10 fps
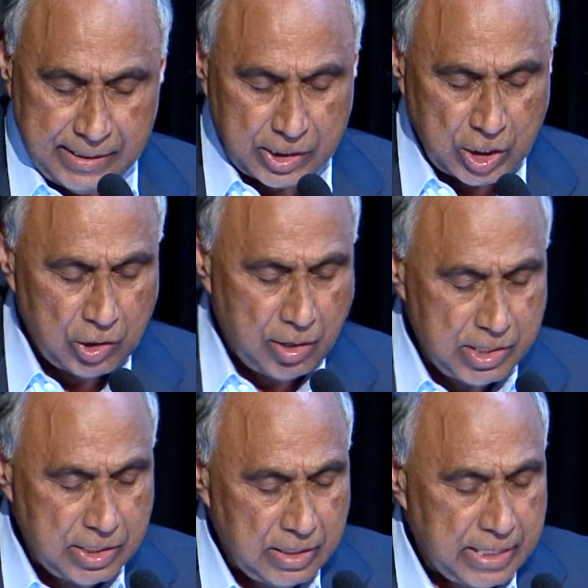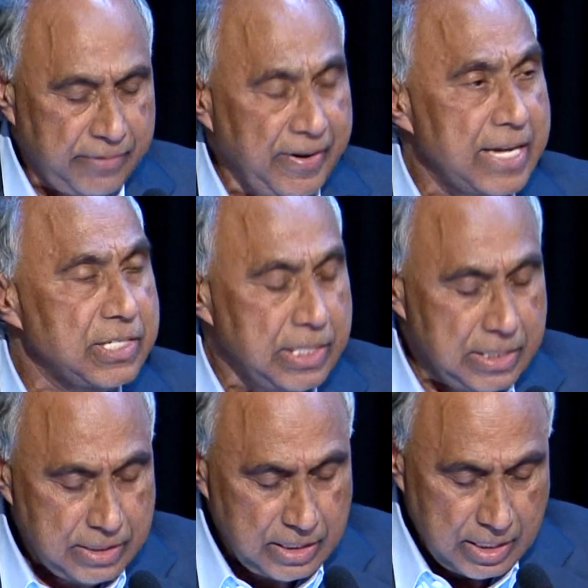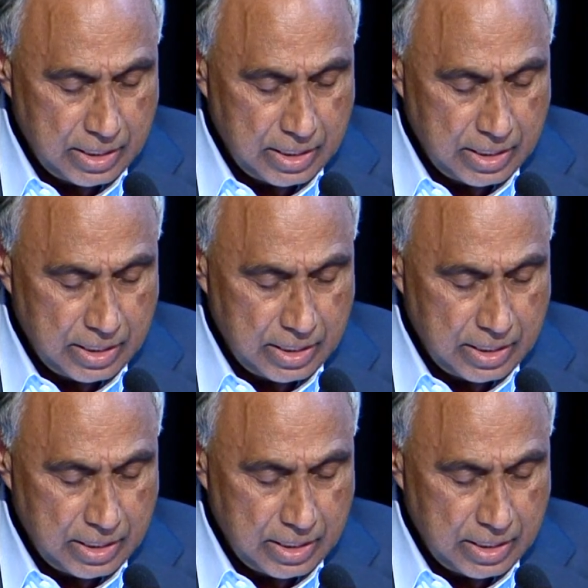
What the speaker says: that technological advances